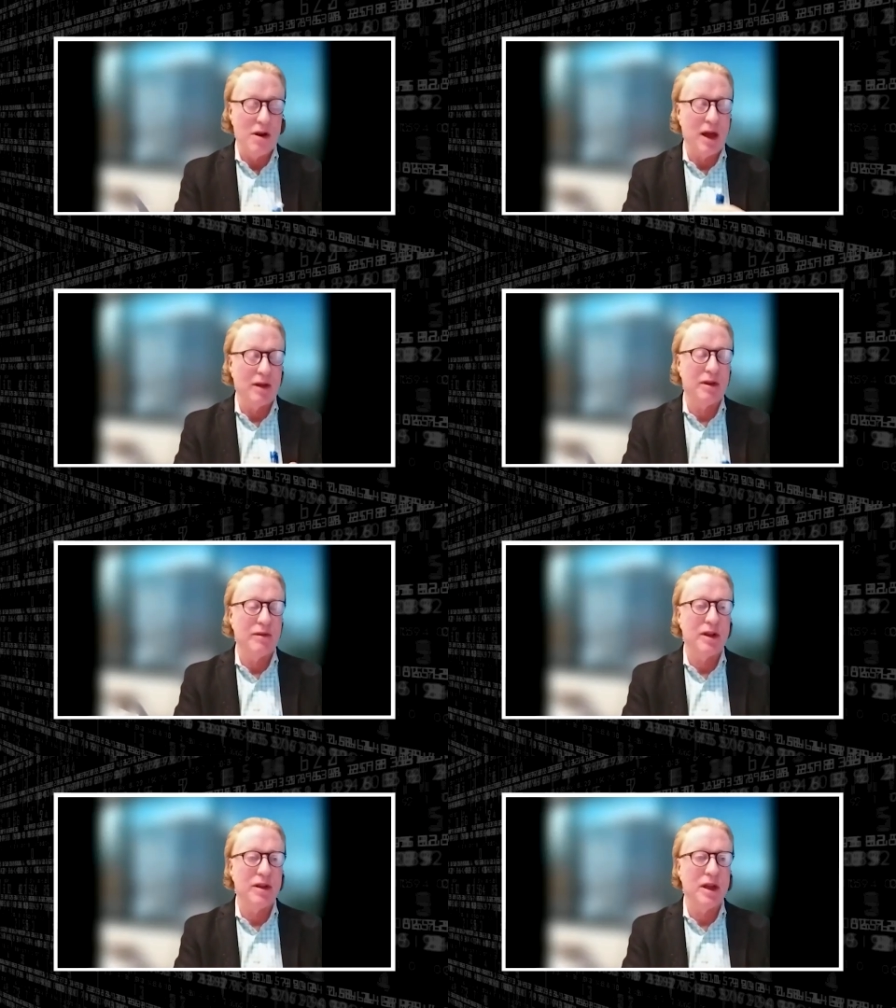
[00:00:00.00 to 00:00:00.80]
of
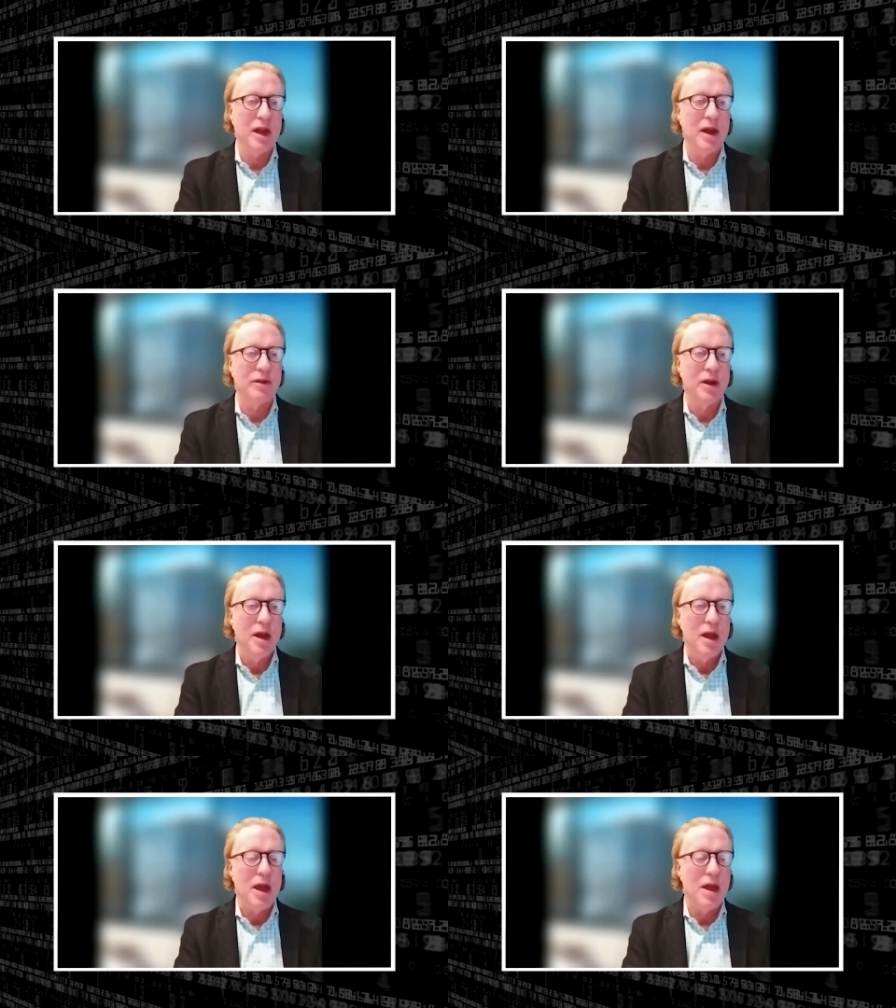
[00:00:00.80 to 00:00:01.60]
activity in the edge.
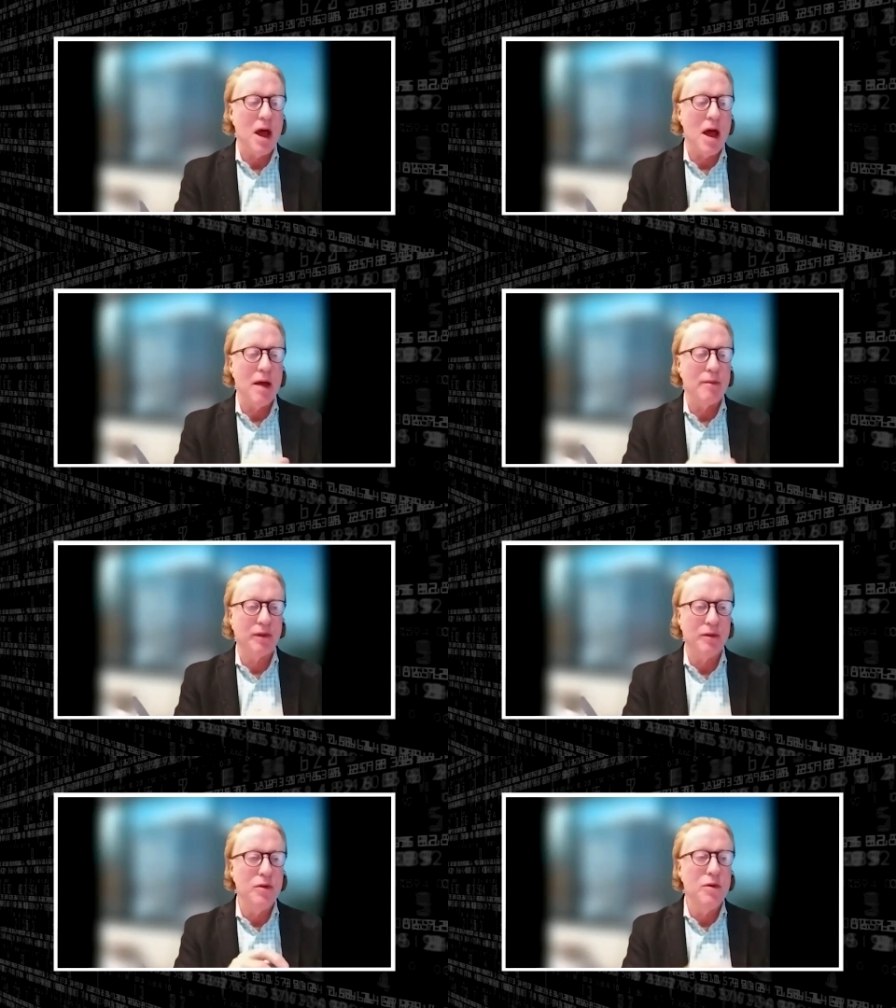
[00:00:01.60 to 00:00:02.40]
And I
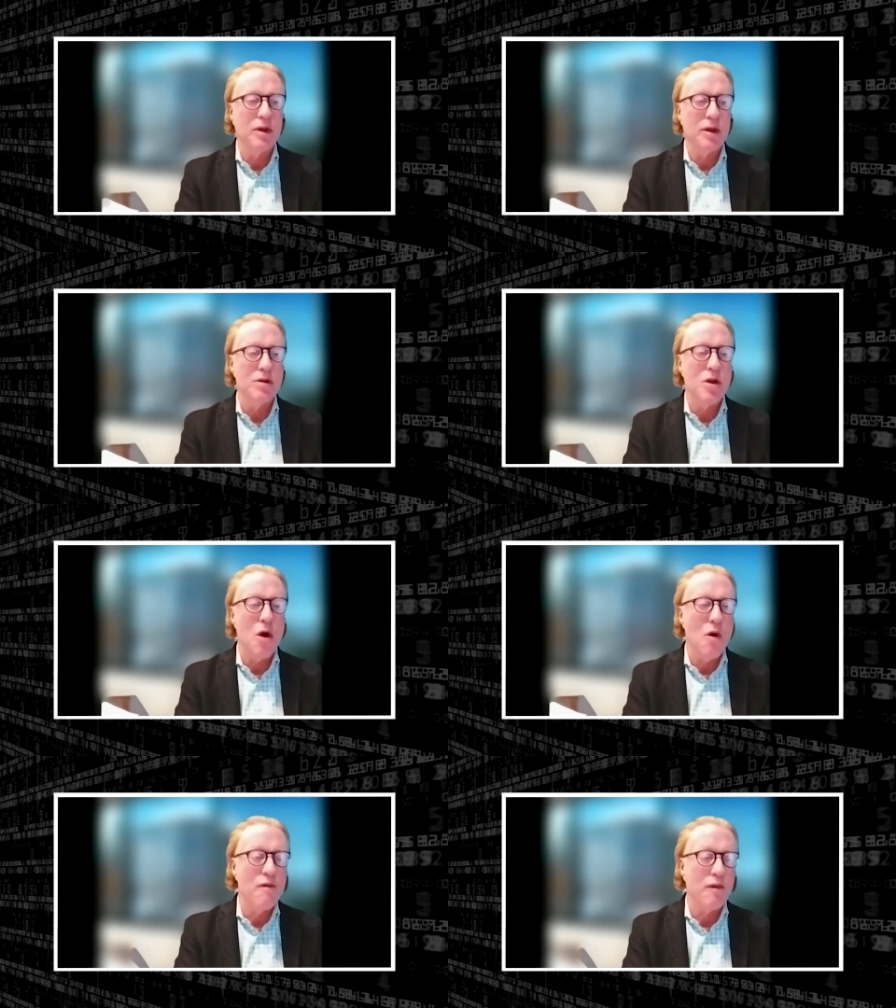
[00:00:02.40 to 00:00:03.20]
absolutely
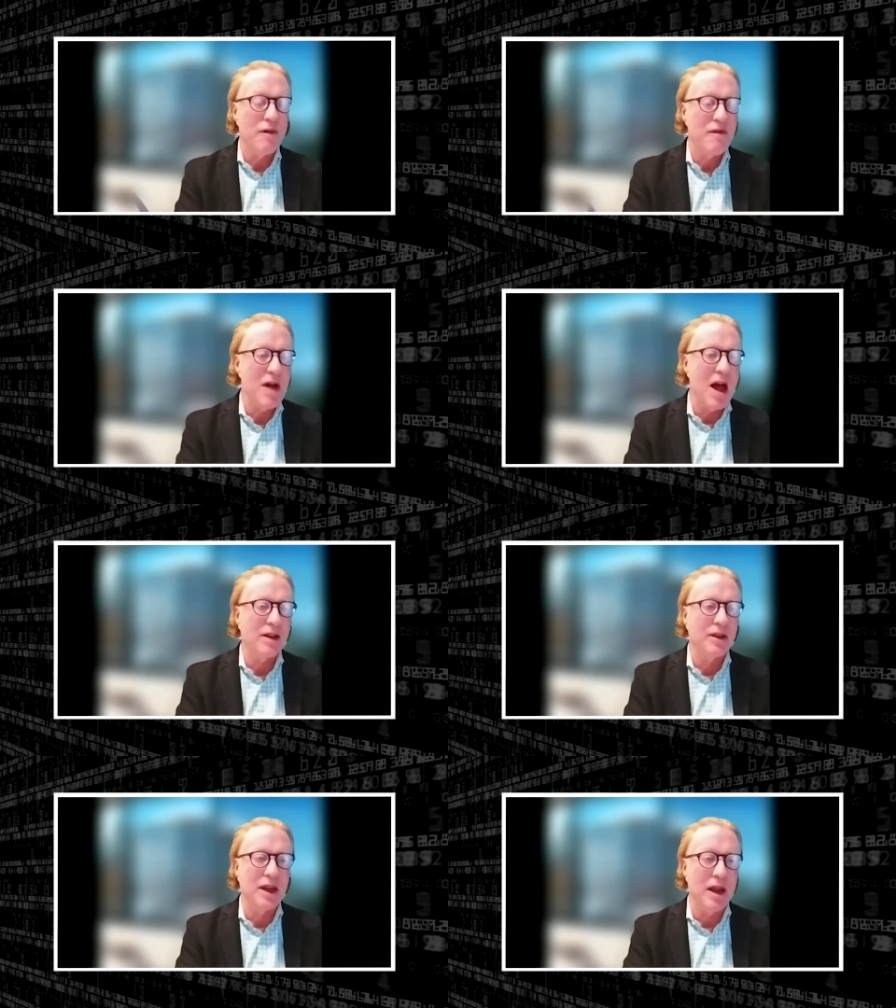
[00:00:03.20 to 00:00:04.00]
know for a
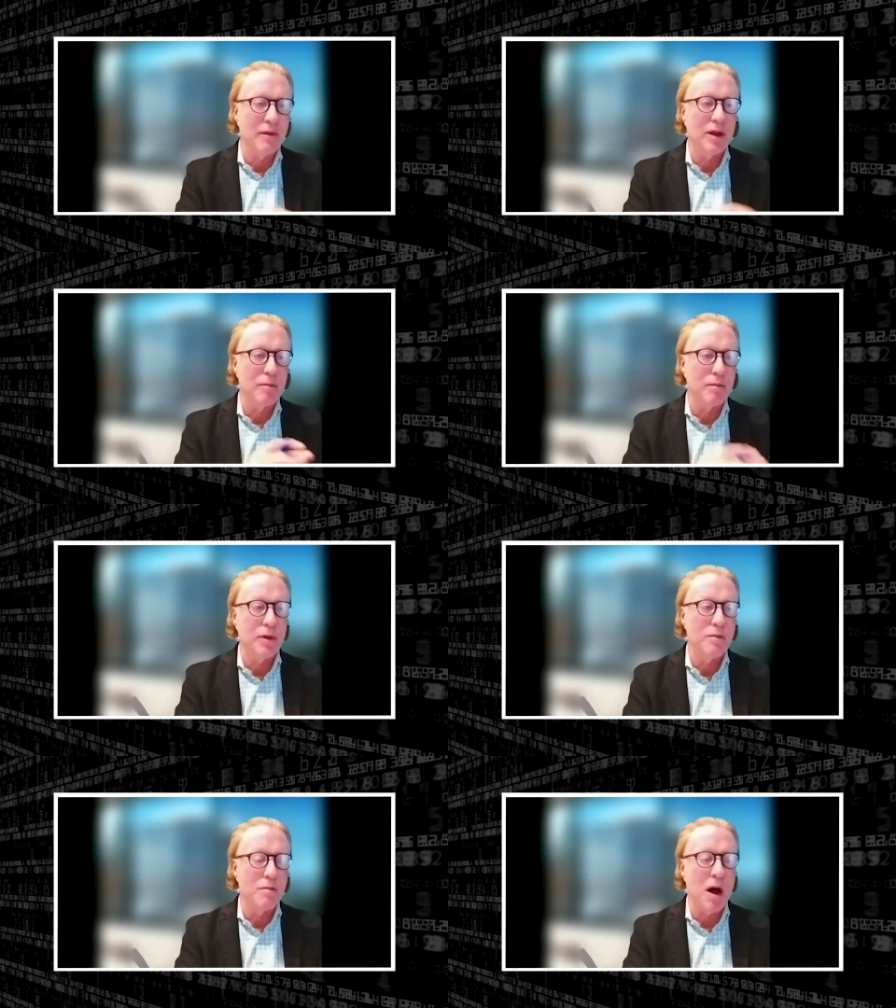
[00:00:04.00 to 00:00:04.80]
fact, like every
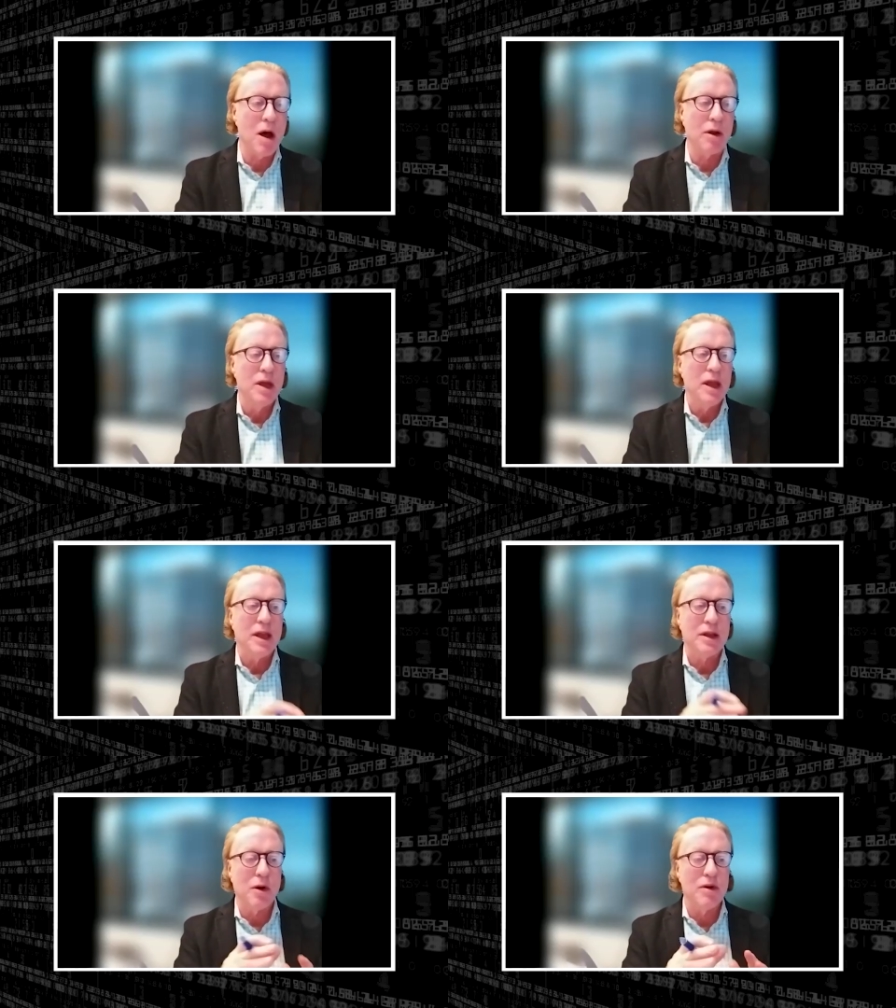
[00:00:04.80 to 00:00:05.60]
compute model,
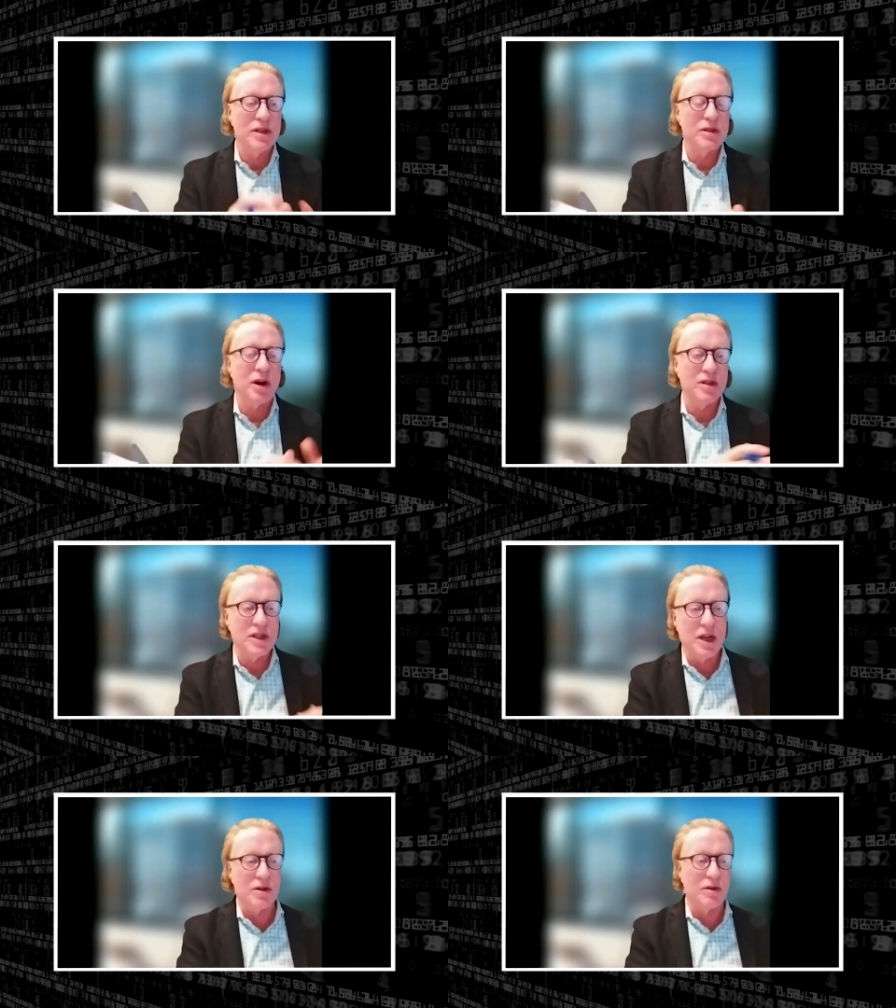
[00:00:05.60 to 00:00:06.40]
it always starts
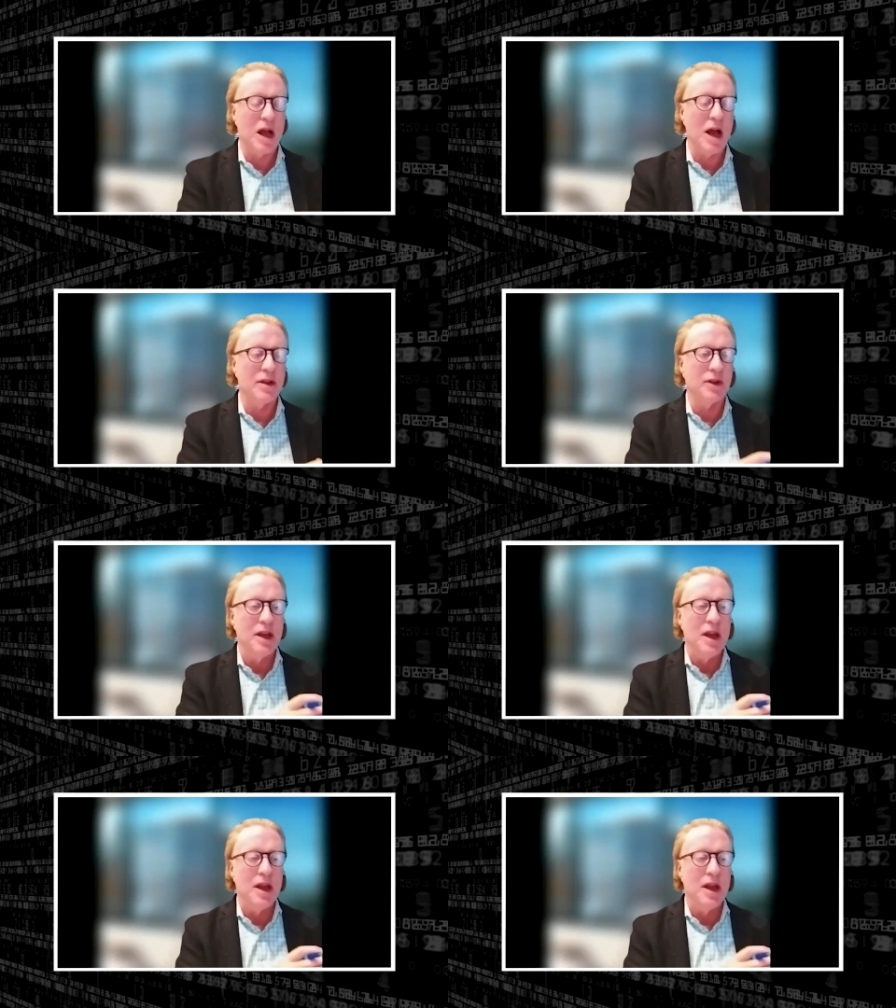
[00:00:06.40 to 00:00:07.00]
centralized,